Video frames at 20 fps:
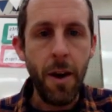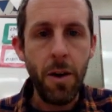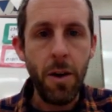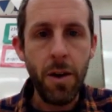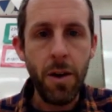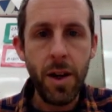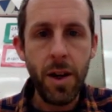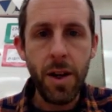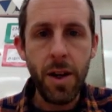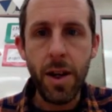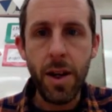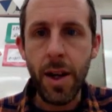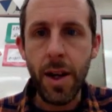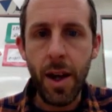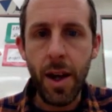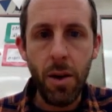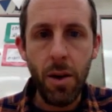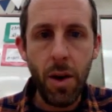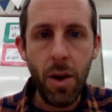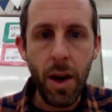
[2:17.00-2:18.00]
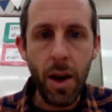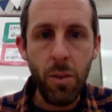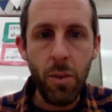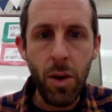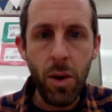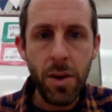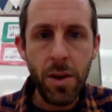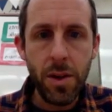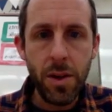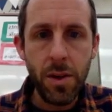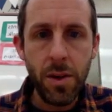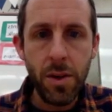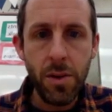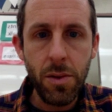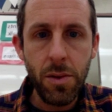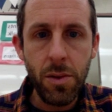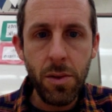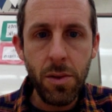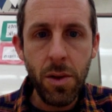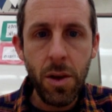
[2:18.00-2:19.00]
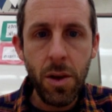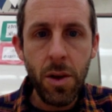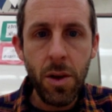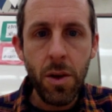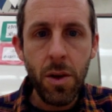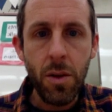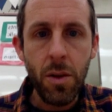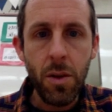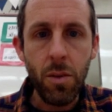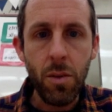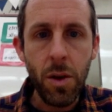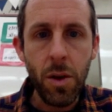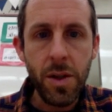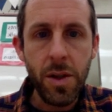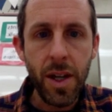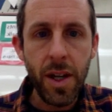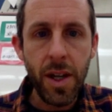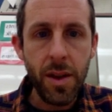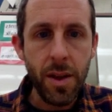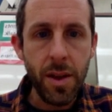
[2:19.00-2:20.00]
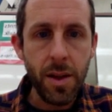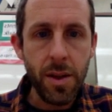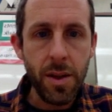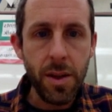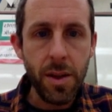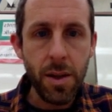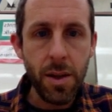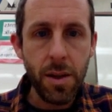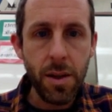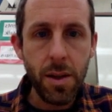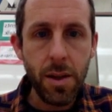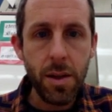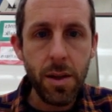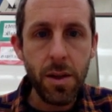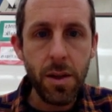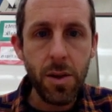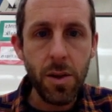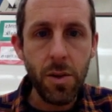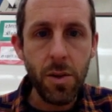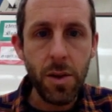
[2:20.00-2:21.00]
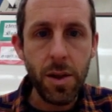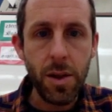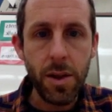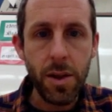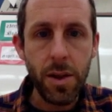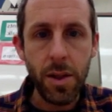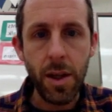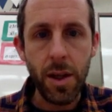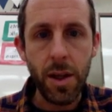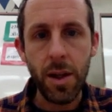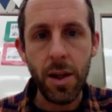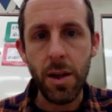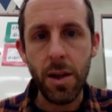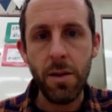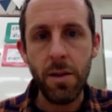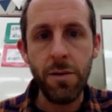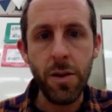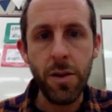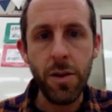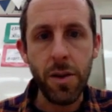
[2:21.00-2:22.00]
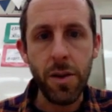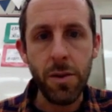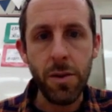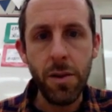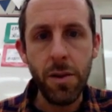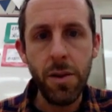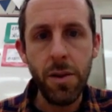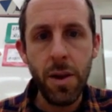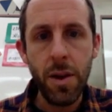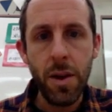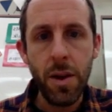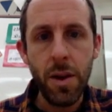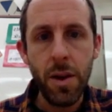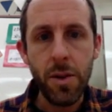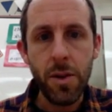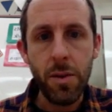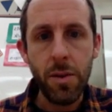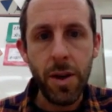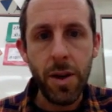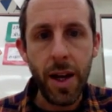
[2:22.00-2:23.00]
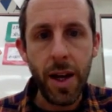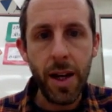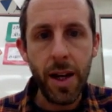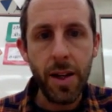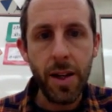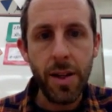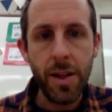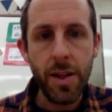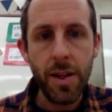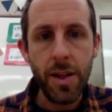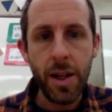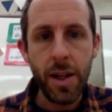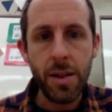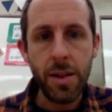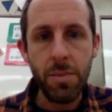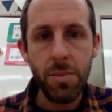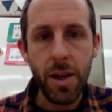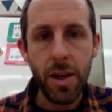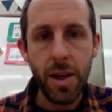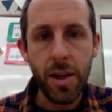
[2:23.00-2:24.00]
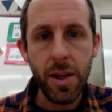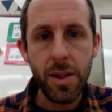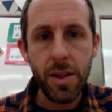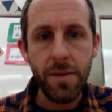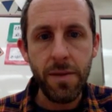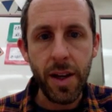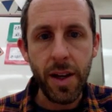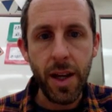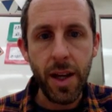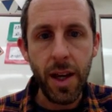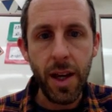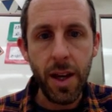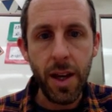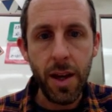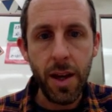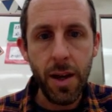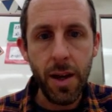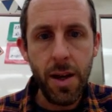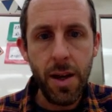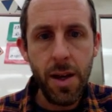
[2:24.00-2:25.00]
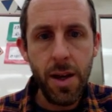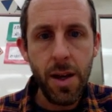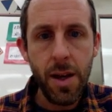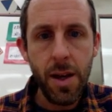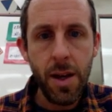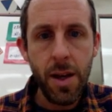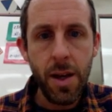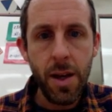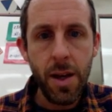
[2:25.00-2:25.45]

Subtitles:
All right, now I want to rotate this so it's vertical. So I'm going to highlight the text box if I can,